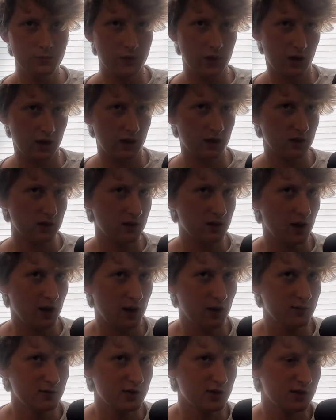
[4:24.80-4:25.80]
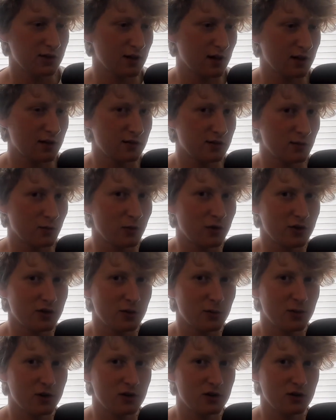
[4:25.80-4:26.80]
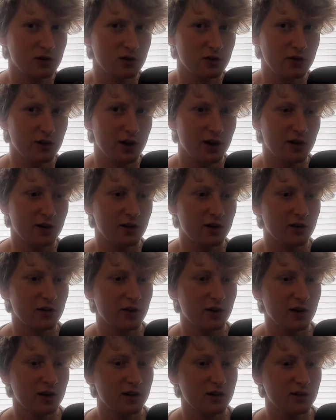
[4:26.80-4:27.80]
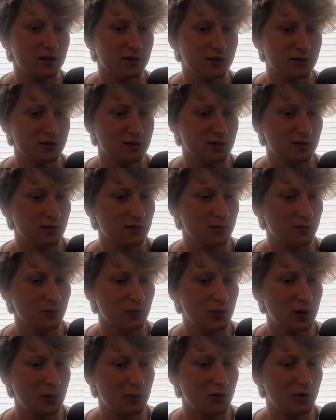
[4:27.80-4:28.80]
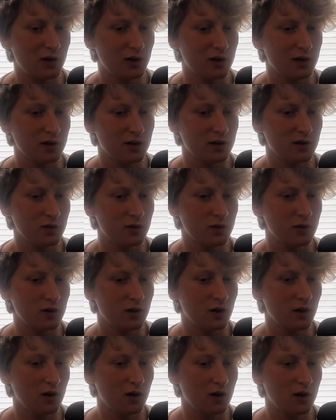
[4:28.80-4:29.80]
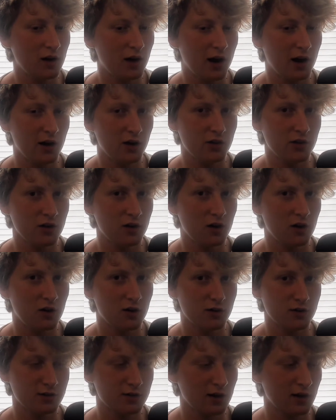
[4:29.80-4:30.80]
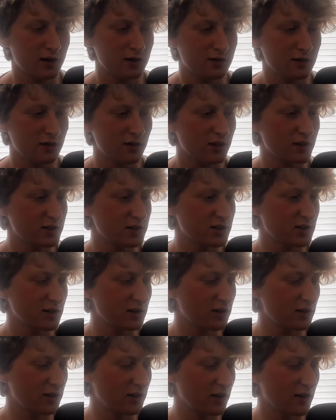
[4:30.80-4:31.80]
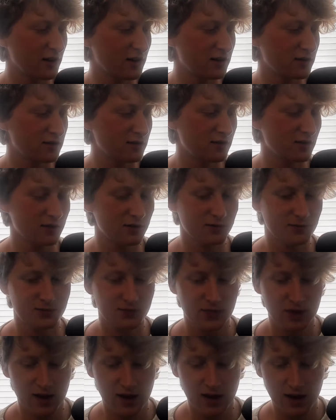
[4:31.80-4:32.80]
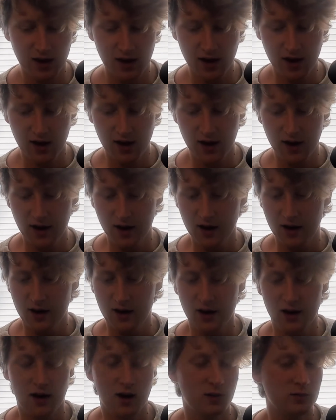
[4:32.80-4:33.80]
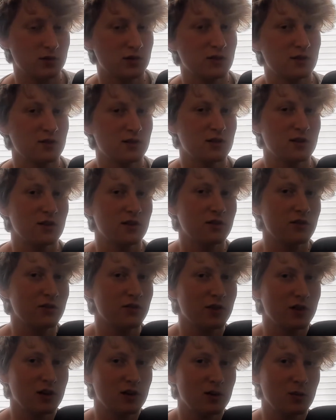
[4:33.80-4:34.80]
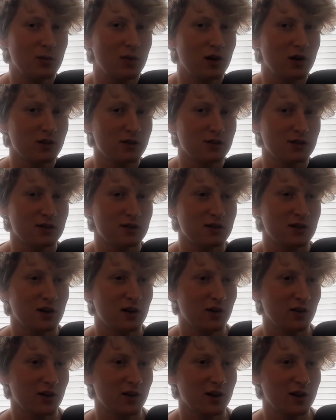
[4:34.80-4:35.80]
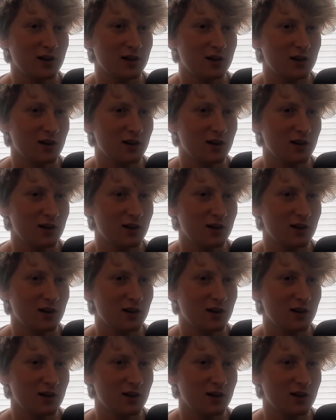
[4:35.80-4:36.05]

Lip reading: And I'm just like somewhere in the middle of that. All right, there's people on all sides of this shit. Okay, so I'm just another fucking person. All right.